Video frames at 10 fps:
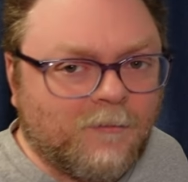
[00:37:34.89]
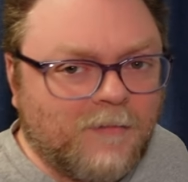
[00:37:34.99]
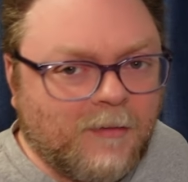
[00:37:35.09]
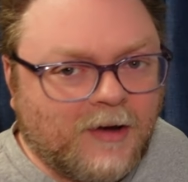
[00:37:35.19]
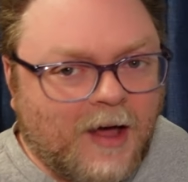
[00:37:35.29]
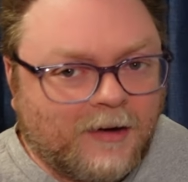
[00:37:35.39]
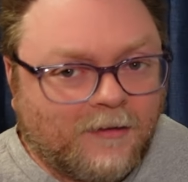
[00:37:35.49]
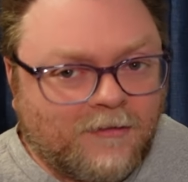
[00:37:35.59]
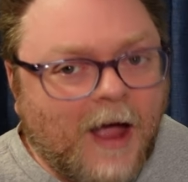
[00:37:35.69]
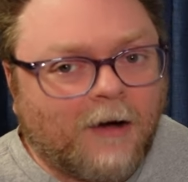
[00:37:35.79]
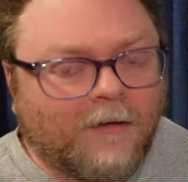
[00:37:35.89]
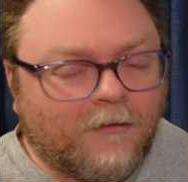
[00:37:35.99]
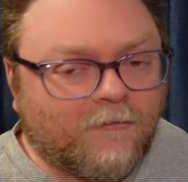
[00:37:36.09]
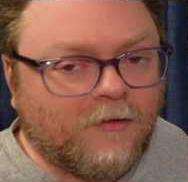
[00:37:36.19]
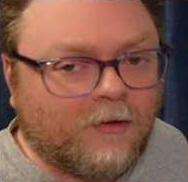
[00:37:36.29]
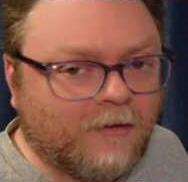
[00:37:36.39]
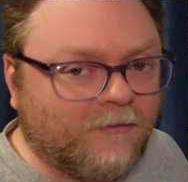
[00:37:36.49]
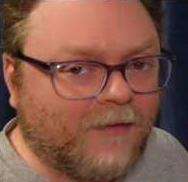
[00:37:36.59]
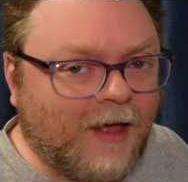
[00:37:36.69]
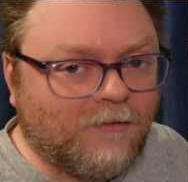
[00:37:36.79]
maybe not entirely the feel,
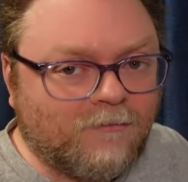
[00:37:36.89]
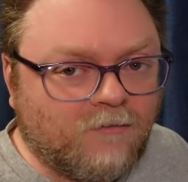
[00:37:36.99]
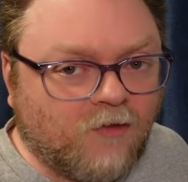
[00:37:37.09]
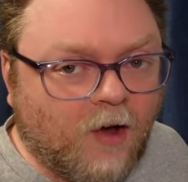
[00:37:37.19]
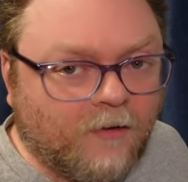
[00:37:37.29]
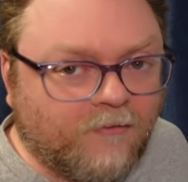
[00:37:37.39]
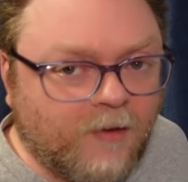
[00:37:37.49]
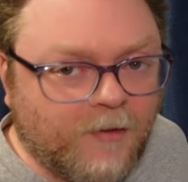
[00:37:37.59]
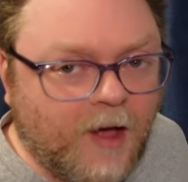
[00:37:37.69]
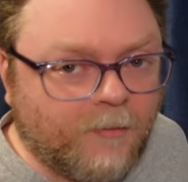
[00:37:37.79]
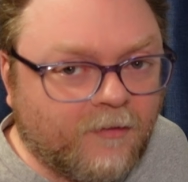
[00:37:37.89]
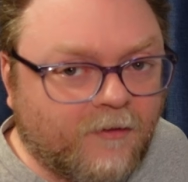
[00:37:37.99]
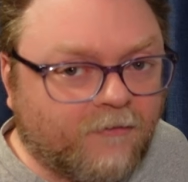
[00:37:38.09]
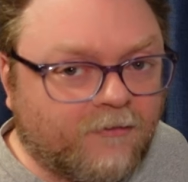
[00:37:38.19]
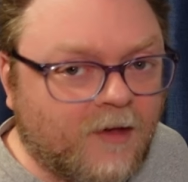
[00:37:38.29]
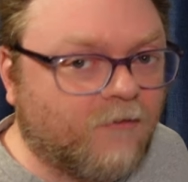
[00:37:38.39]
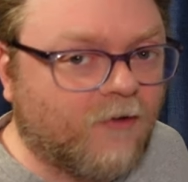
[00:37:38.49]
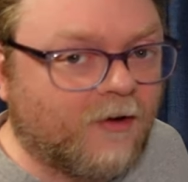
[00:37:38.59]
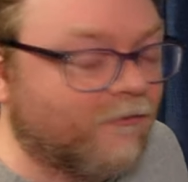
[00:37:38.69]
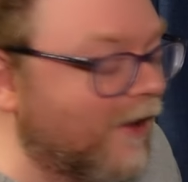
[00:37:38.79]
because that song is hip-hop and this song is